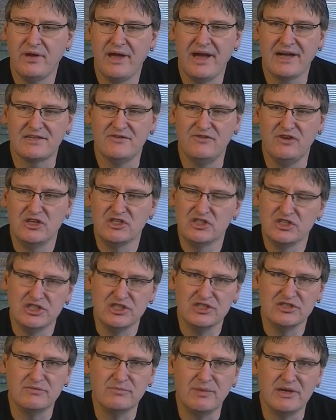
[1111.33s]

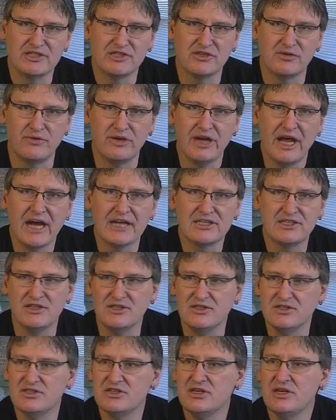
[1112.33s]
Activation is based on
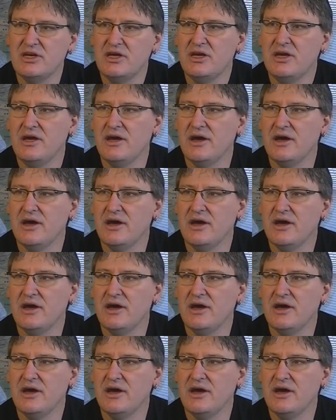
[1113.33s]
reactions.